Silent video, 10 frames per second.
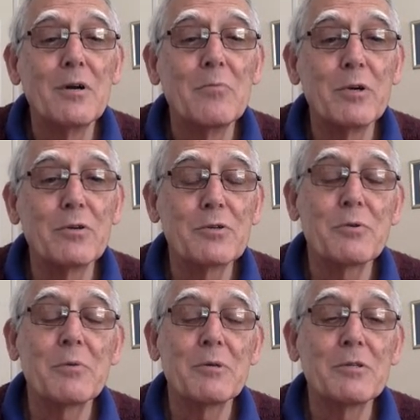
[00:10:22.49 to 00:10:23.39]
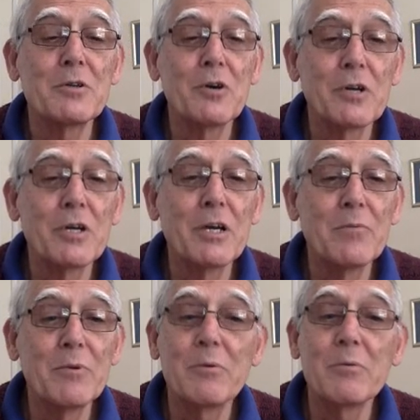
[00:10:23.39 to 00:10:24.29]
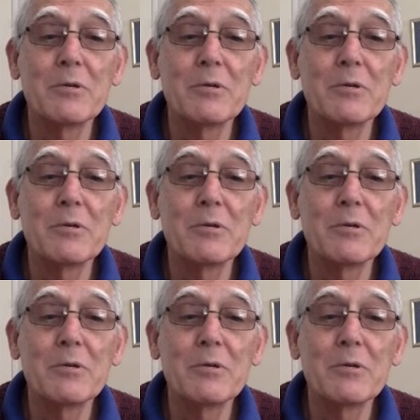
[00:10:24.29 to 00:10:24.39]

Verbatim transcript: because we want to honor Him and we want